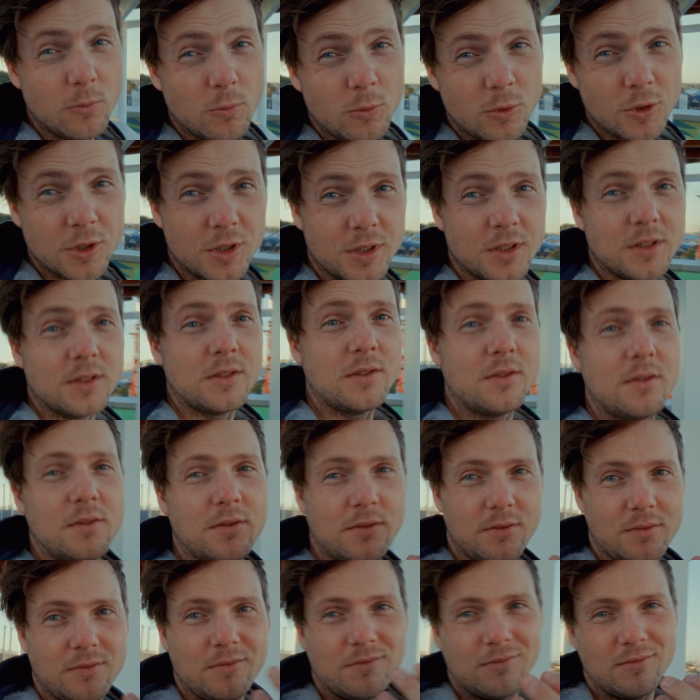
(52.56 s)
wanted
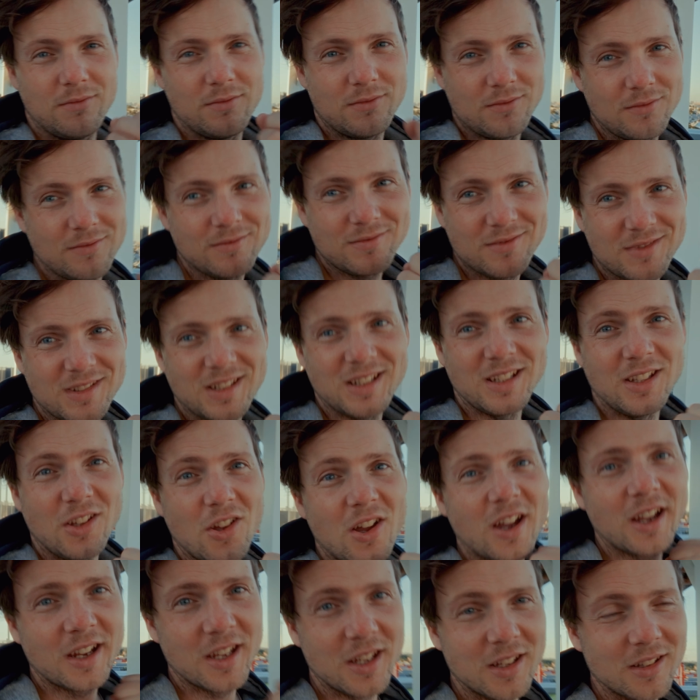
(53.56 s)
to
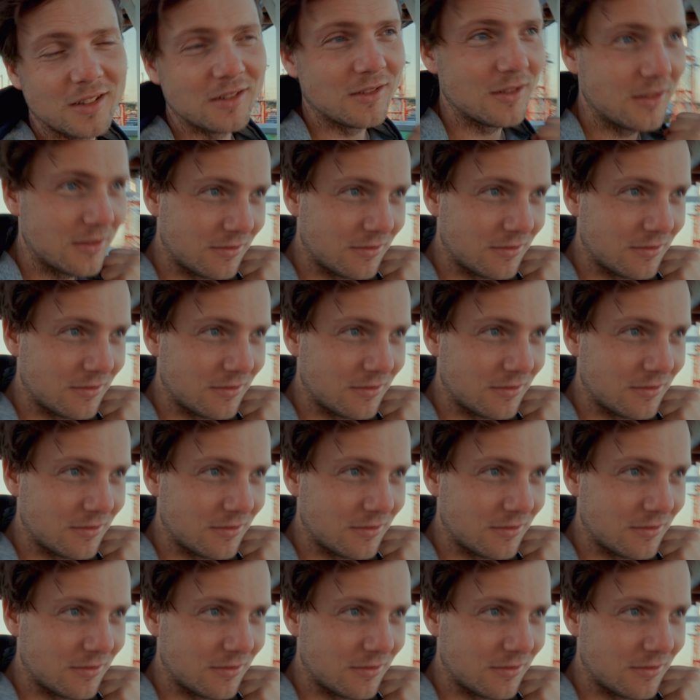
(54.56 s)
like it,